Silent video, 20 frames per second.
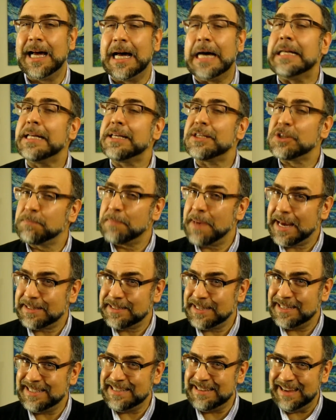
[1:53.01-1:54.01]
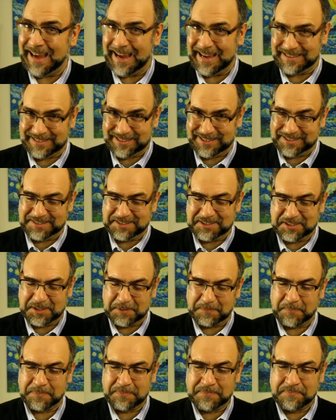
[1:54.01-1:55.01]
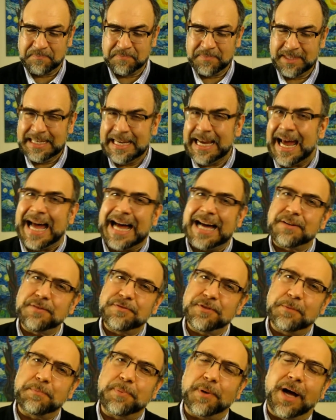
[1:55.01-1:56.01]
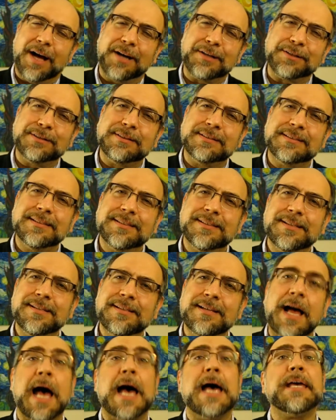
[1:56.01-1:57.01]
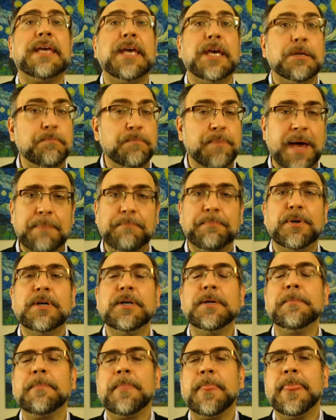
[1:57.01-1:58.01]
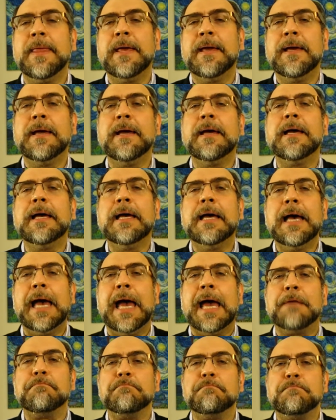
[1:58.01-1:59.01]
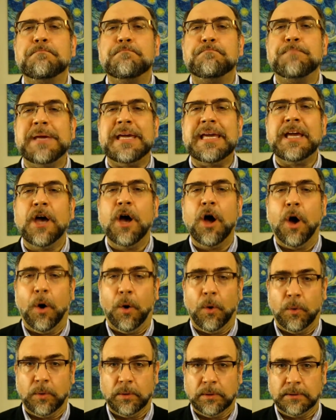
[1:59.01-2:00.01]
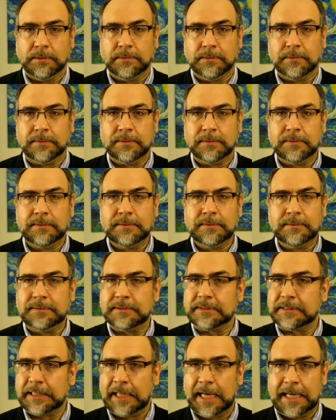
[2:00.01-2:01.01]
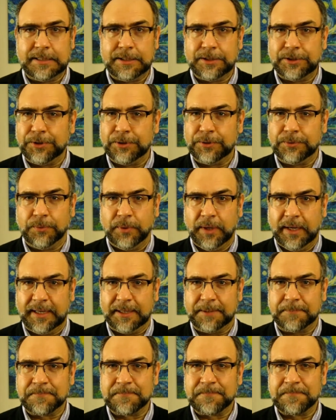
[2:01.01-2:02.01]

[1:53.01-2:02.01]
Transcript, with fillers: Unexpected, yes. Out of the bottle, I get pepper and BO. Not in a good way.